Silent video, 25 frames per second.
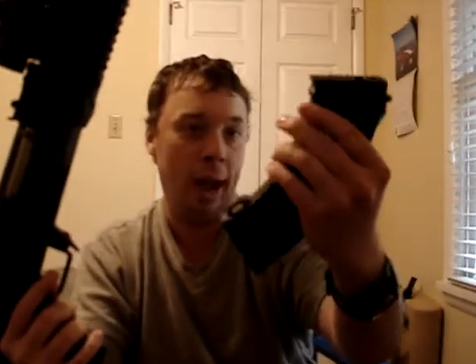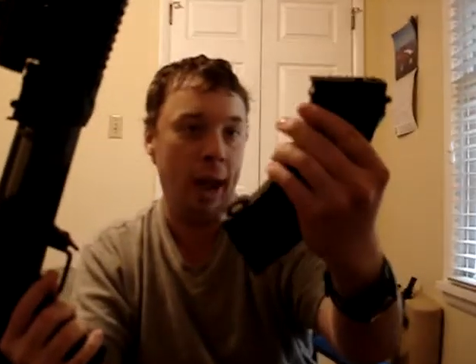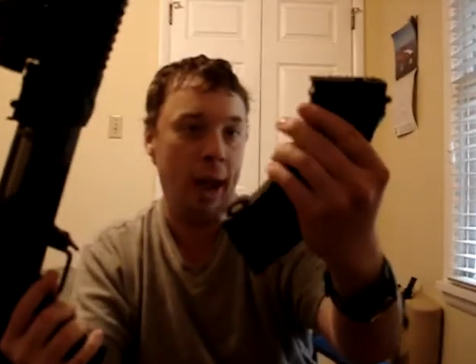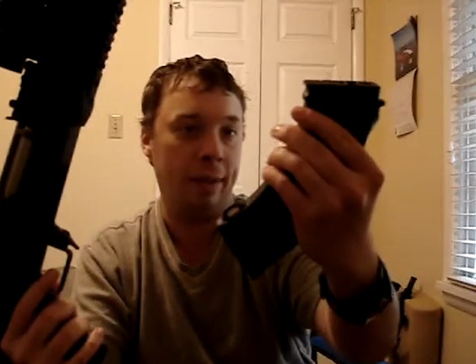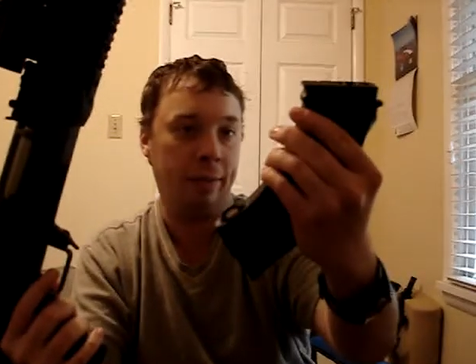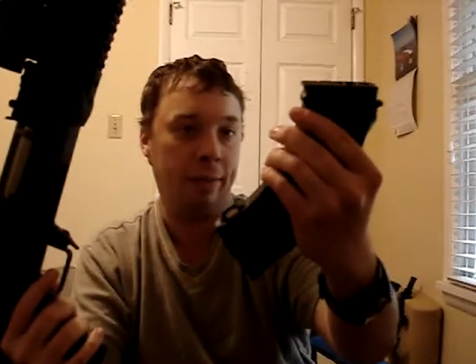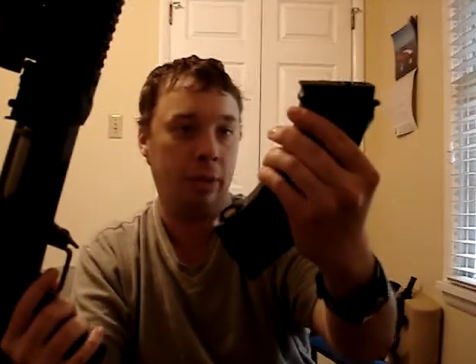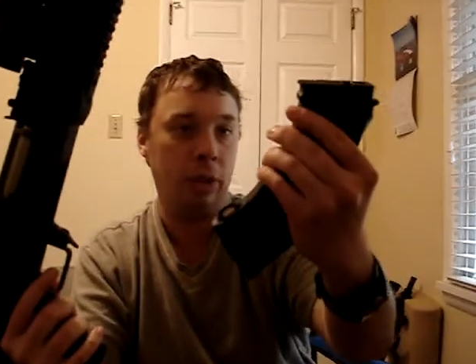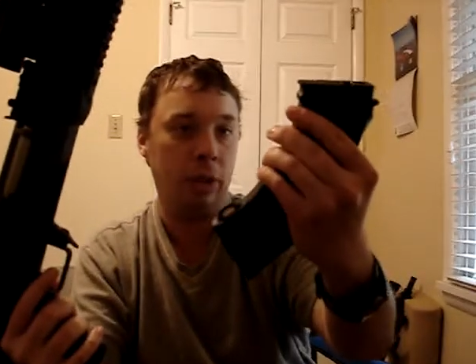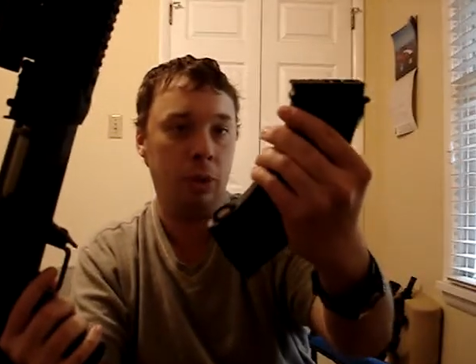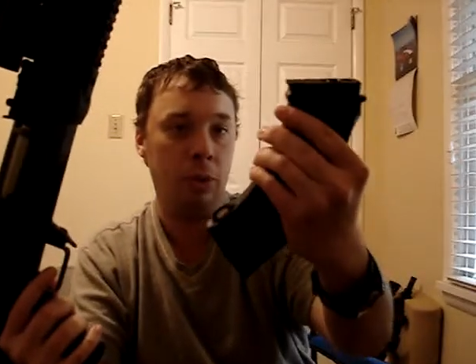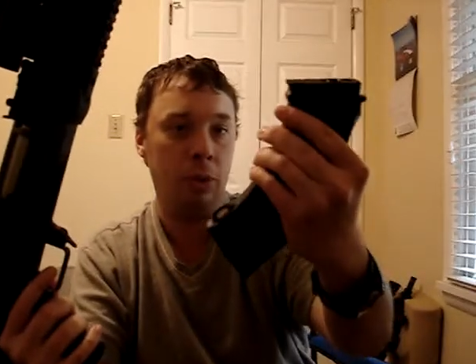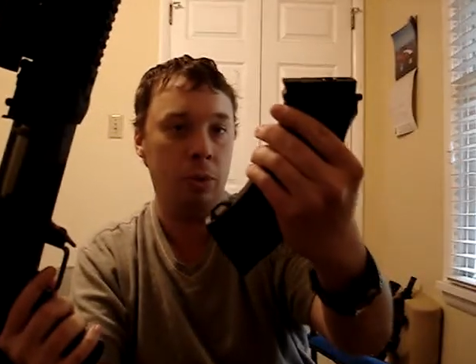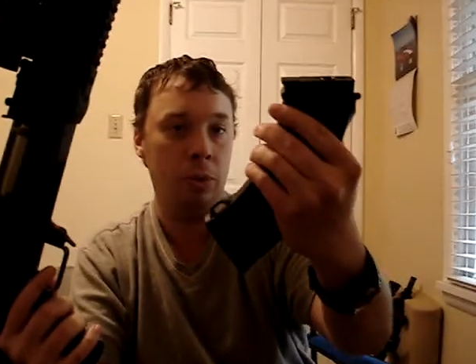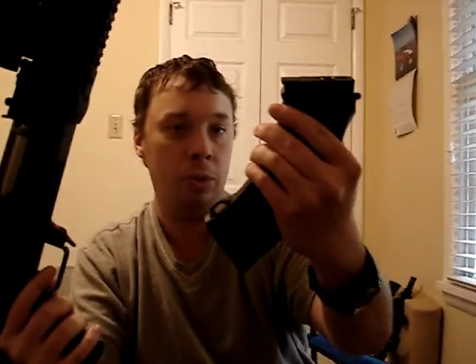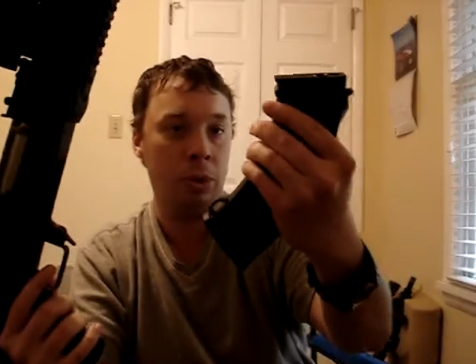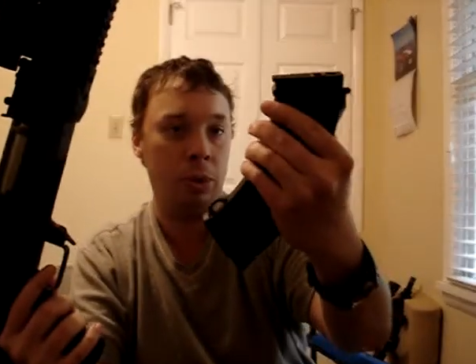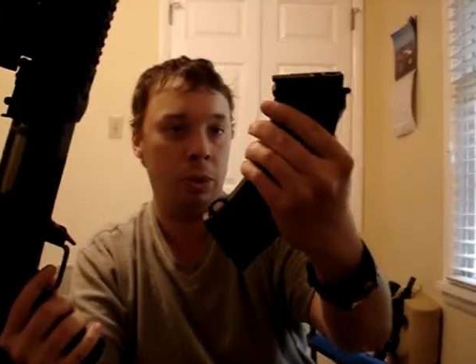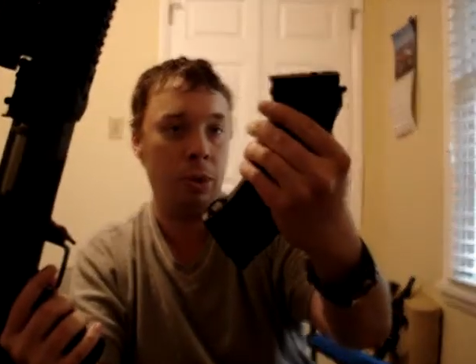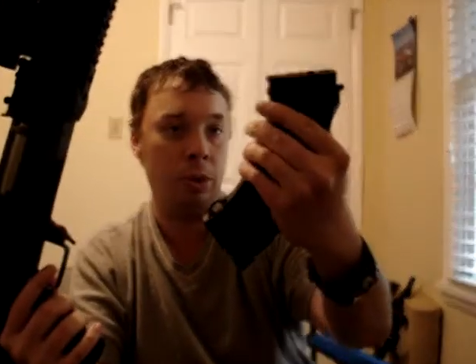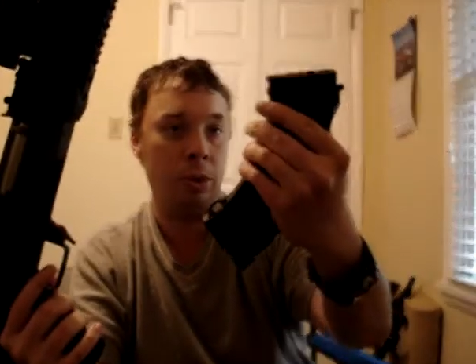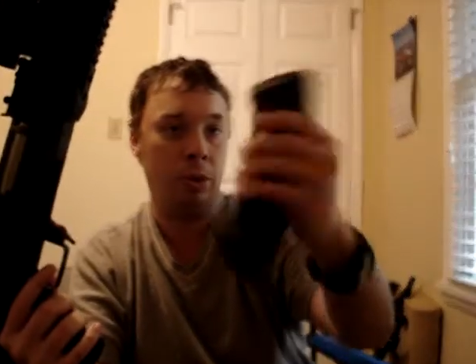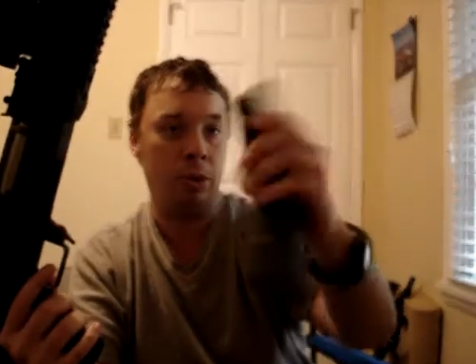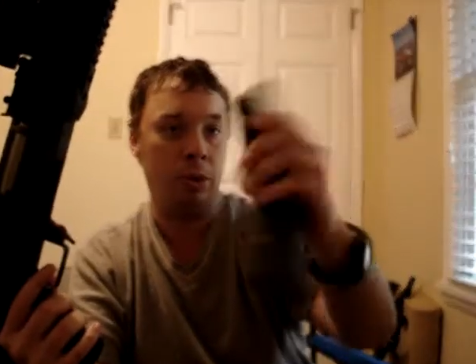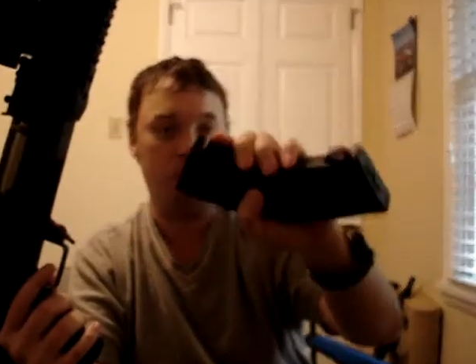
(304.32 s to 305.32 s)
have to use
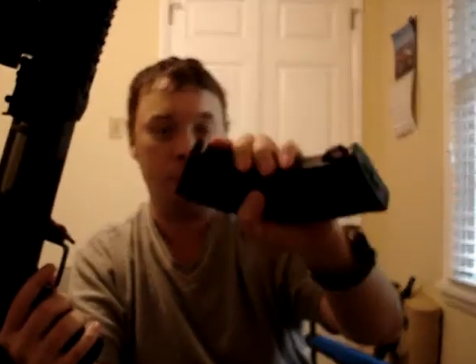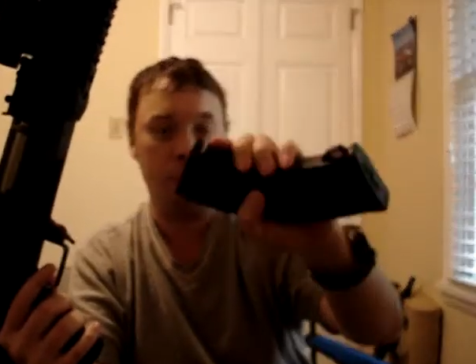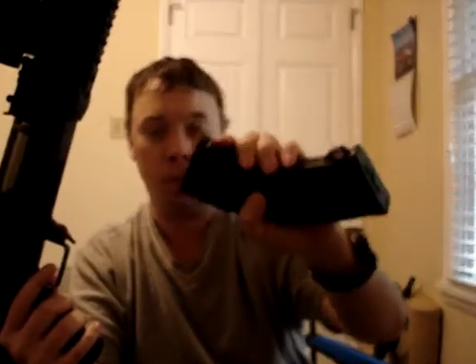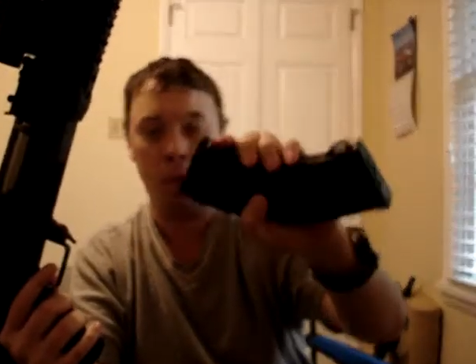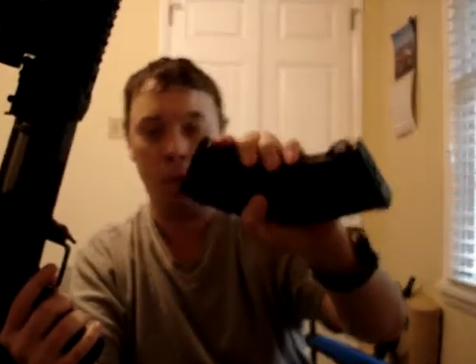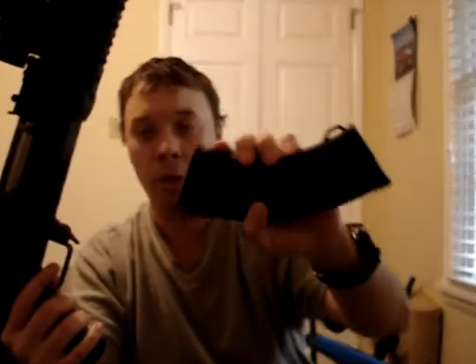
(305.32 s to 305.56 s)
this. I mean,